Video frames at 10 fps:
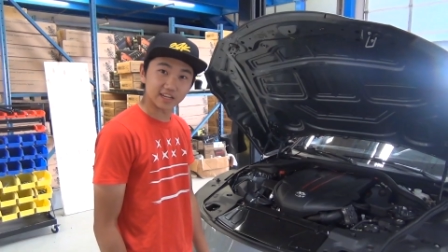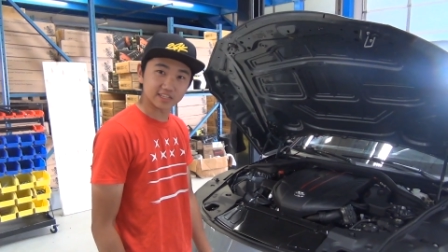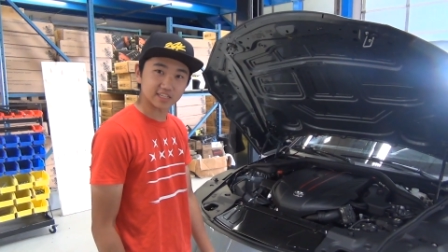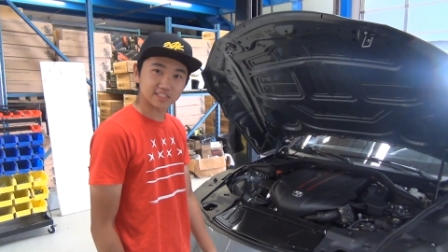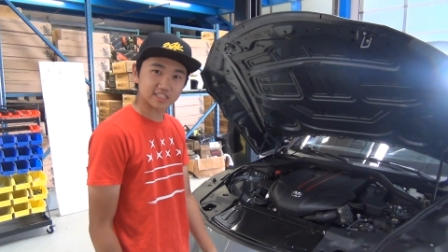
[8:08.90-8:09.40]
It
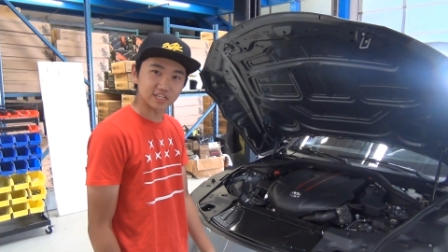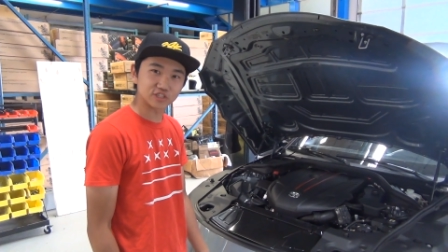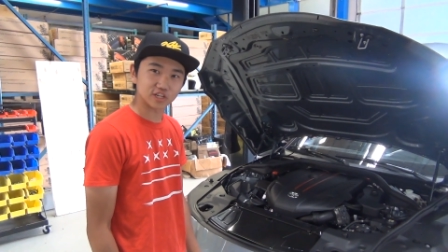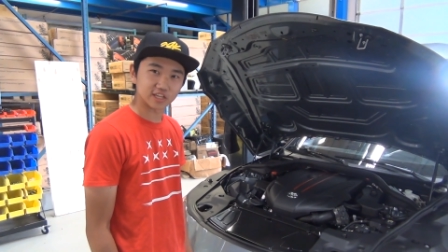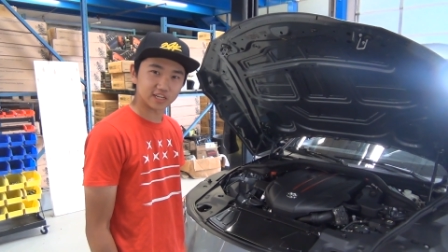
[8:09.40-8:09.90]
is
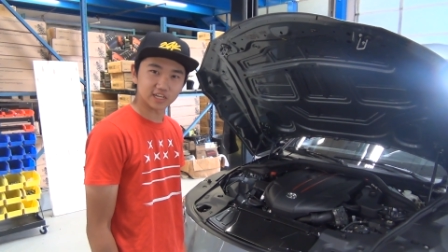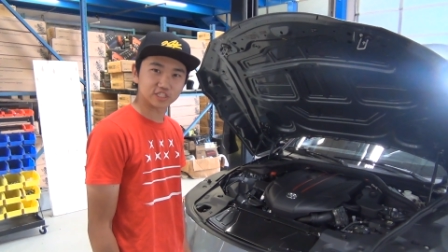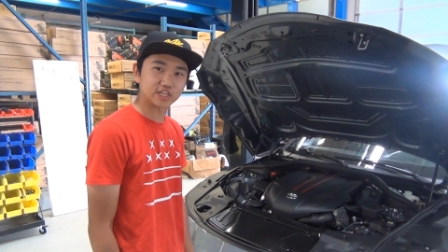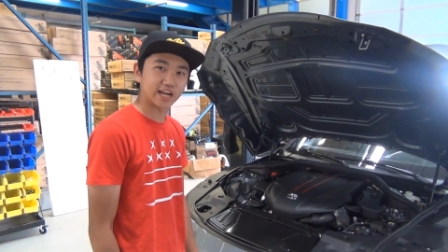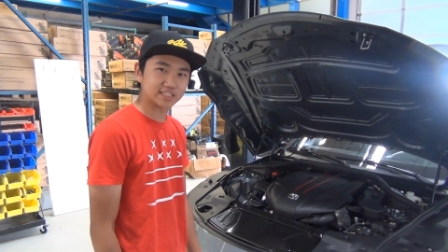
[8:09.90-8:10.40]
essentially a
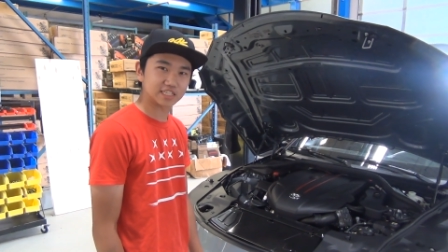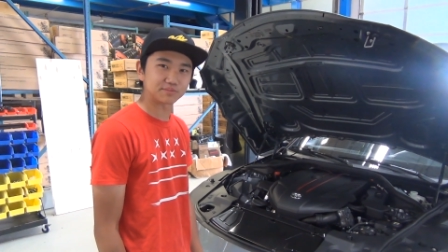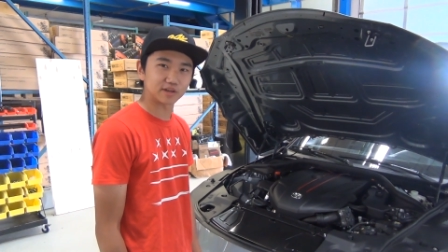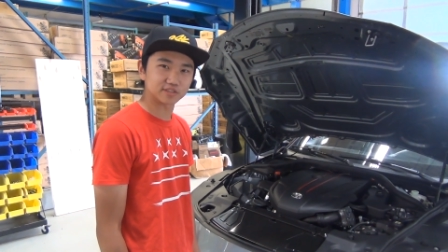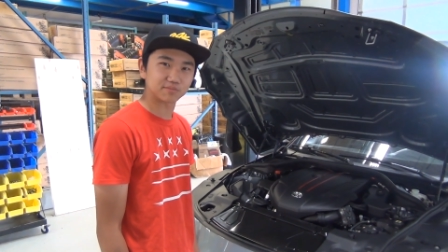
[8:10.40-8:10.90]
chassis
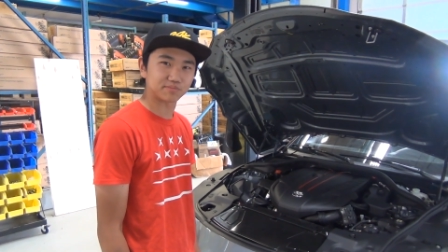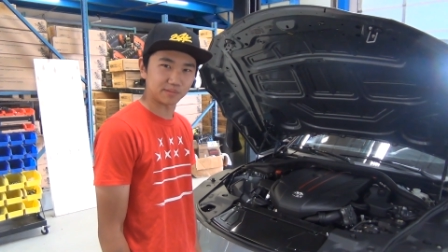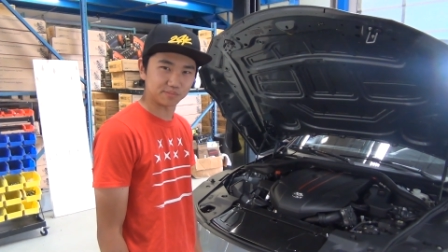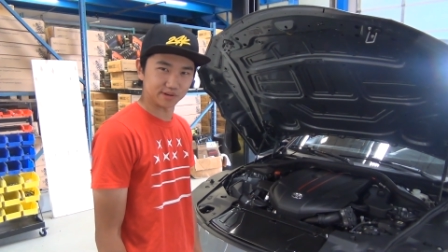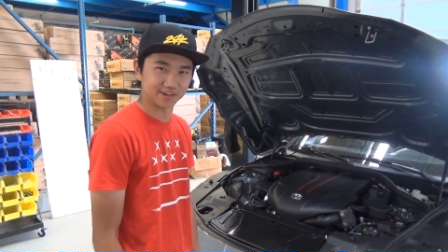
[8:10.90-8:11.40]
mounted
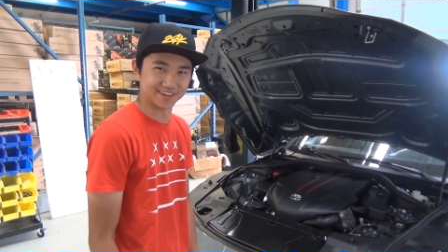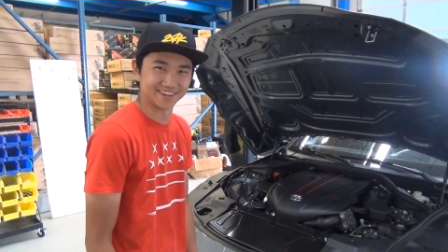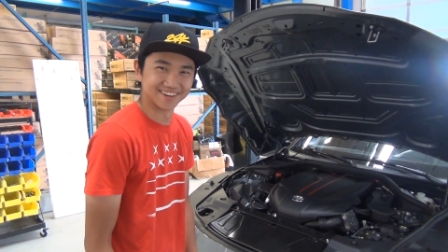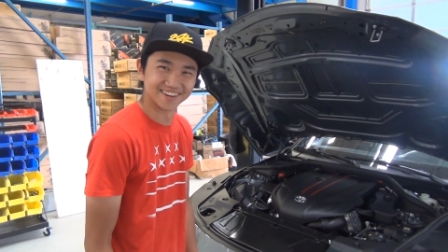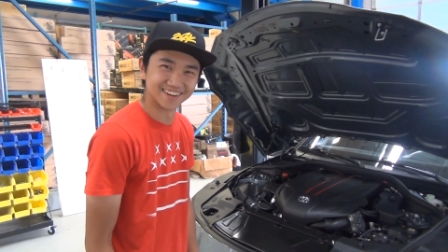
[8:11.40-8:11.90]
bumper.
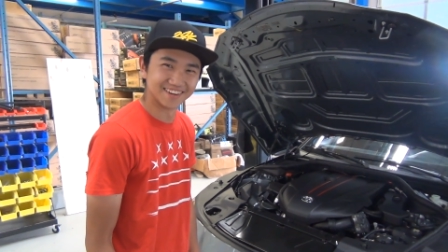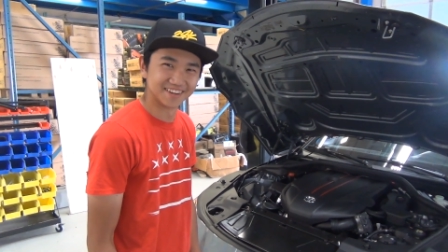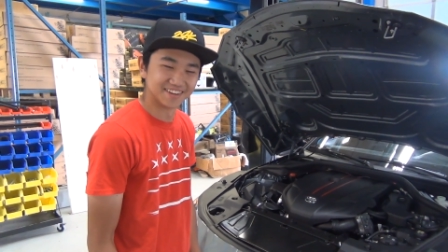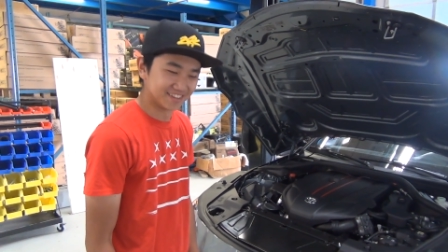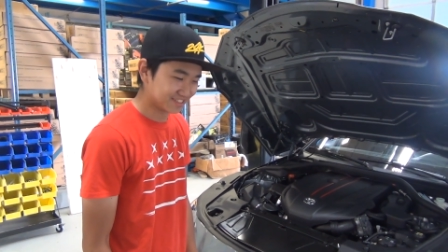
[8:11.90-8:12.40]

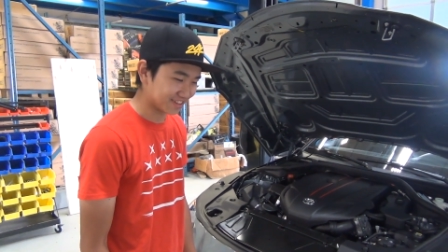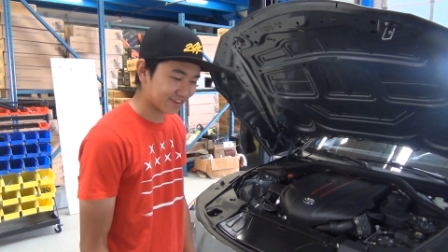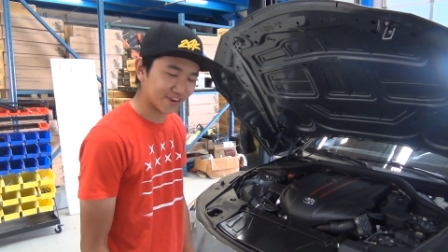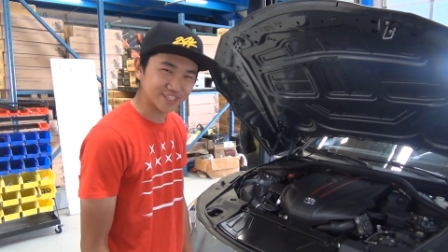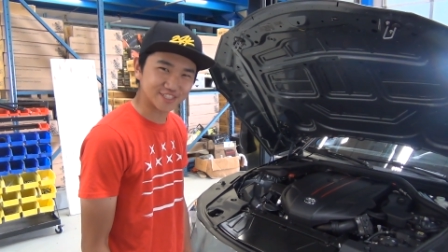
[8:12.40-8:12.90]
So the
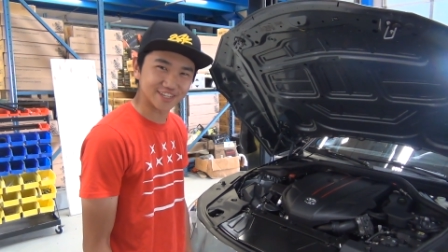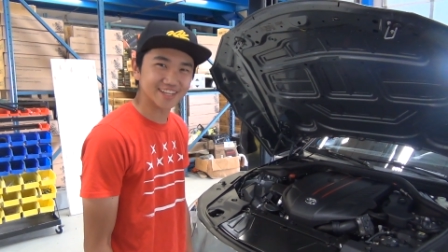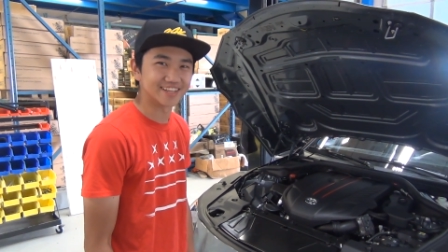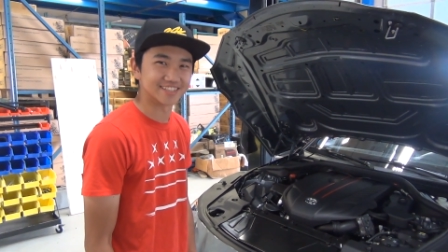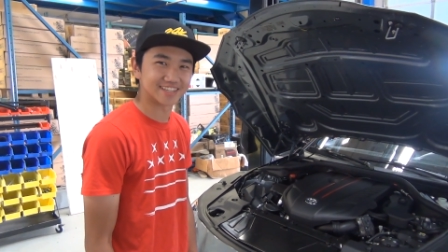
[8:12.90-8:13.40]
question
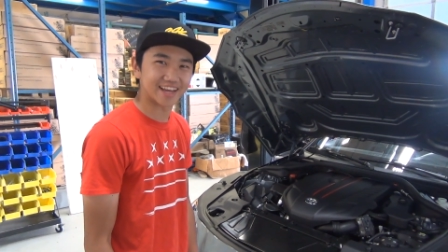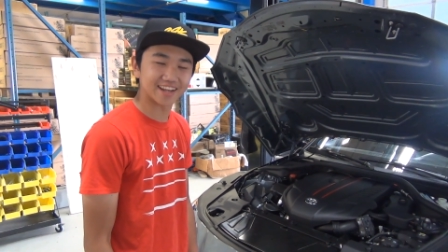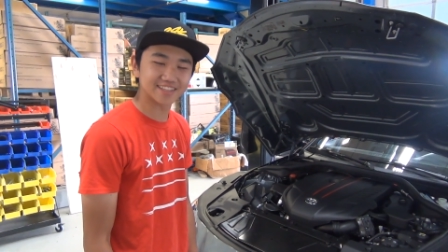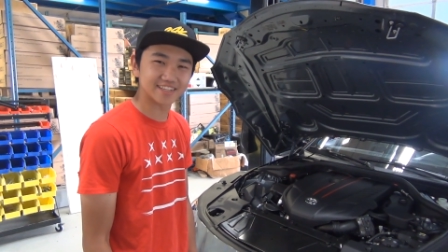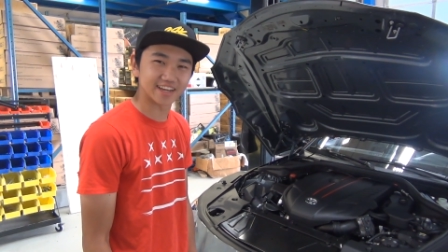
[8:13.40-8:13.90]
is, can
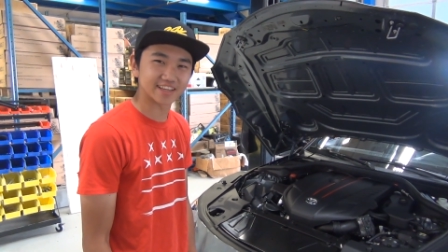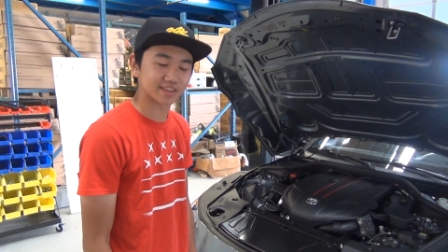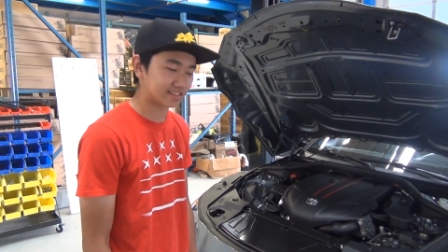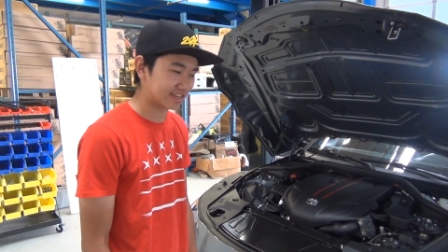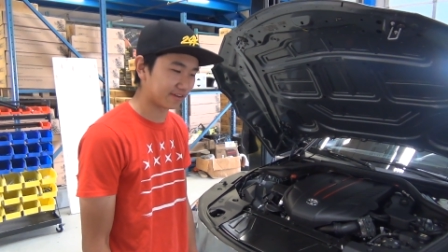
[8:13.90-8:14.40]
it take
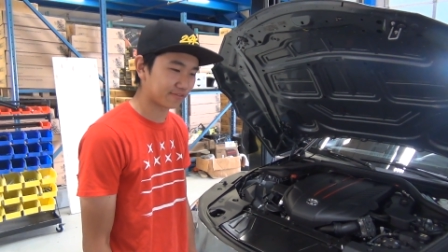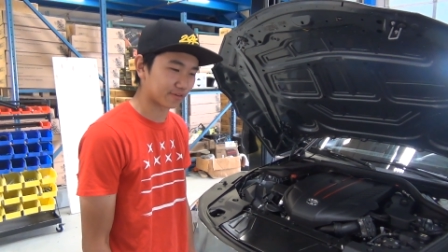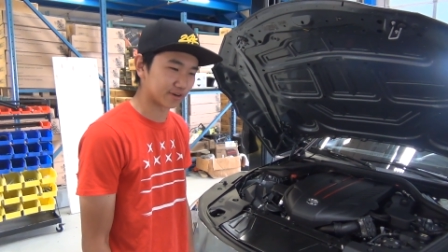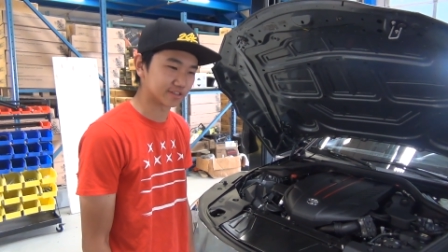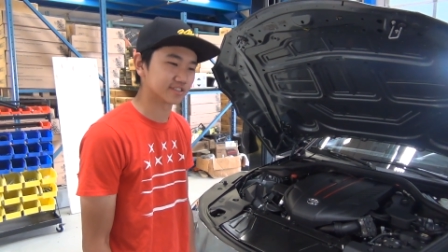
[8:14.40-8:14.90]
the
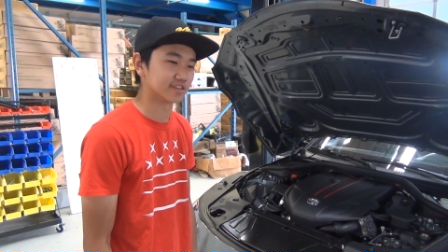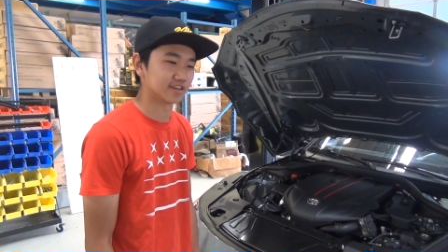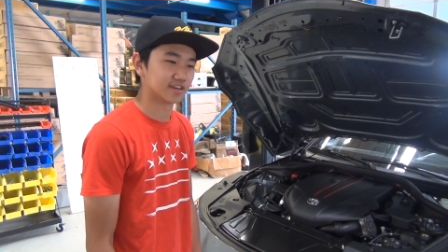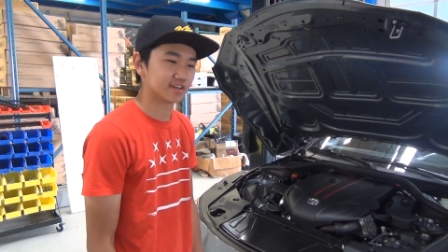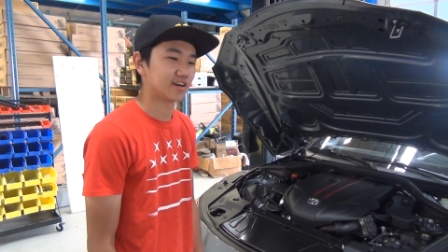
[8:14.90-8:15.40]

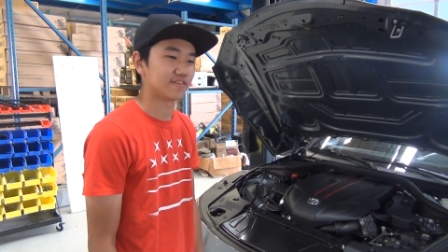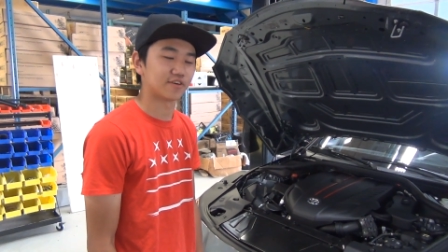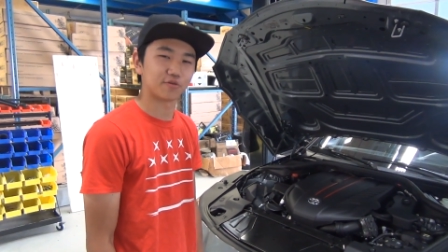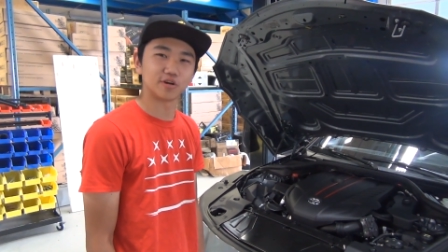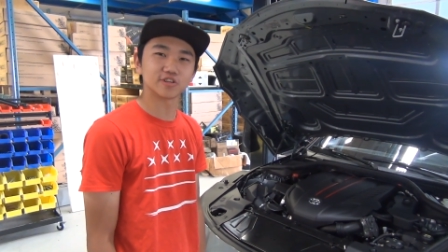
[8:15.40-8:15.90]
downforce of
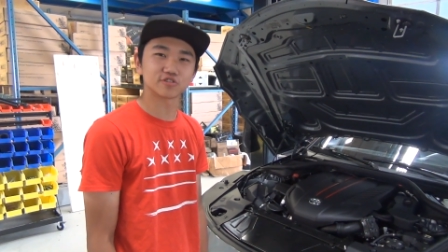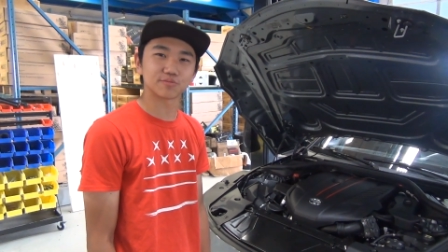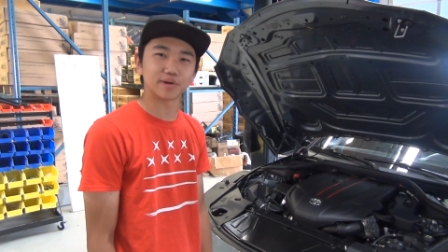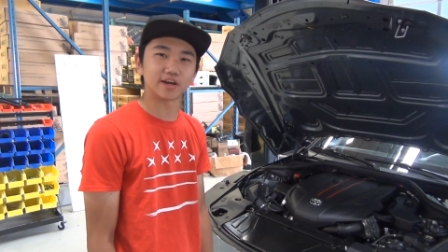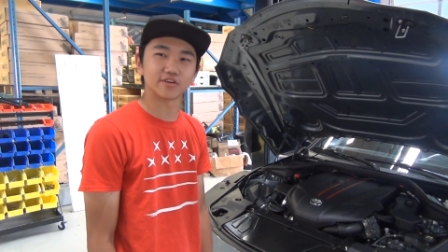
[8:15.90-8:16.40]
a
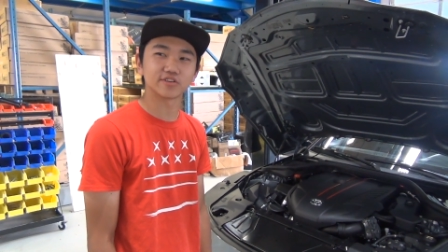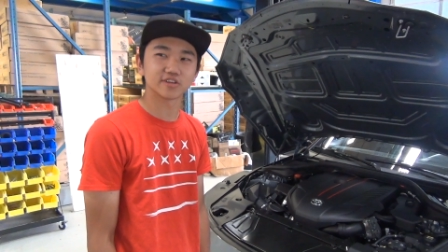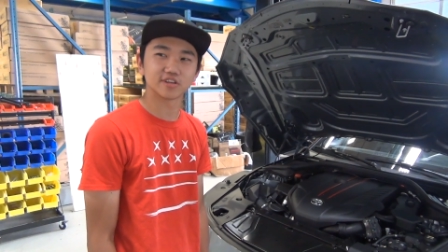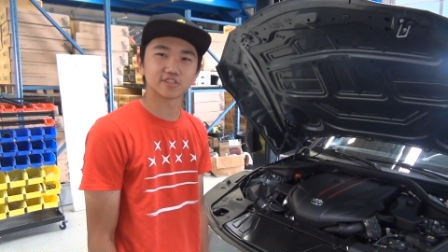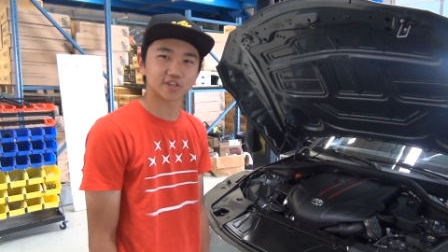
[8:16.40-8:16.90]
100 pound
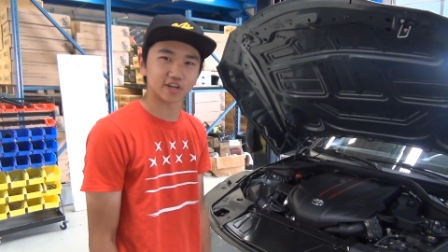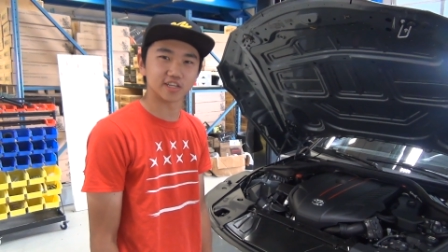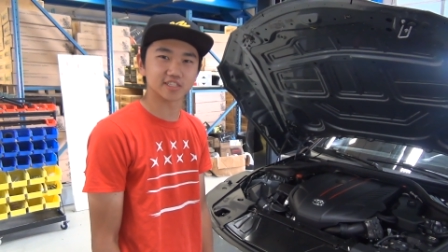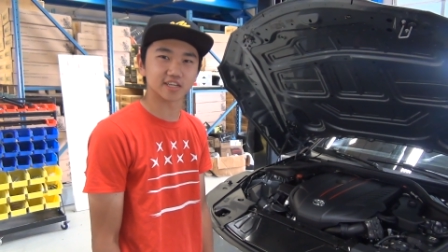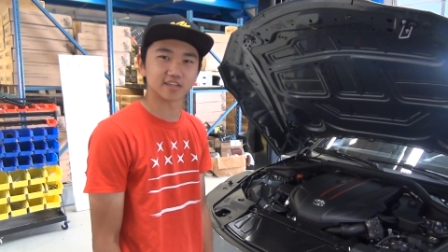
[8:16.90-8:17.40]

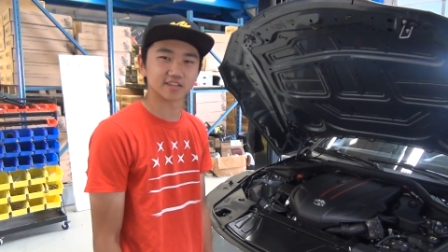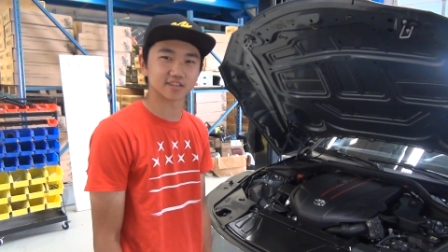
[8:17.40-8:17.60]
Chinese kid?